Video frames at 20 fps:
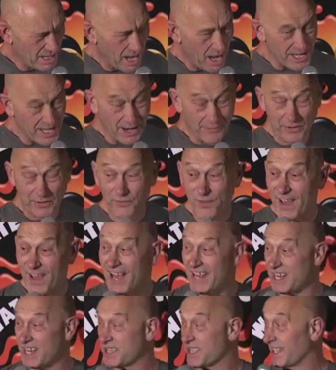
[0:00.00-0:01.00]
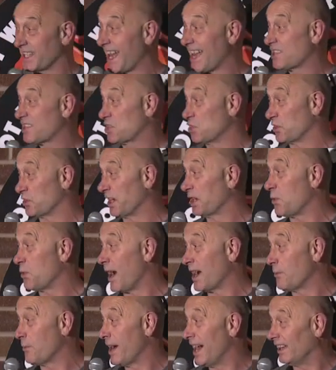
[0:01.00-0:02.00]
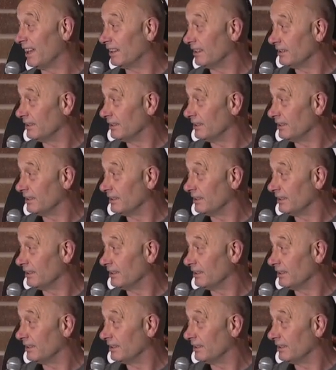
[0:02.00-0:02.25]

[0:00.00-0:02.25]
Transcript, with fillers: Now, in fairness, the lad took it quite well.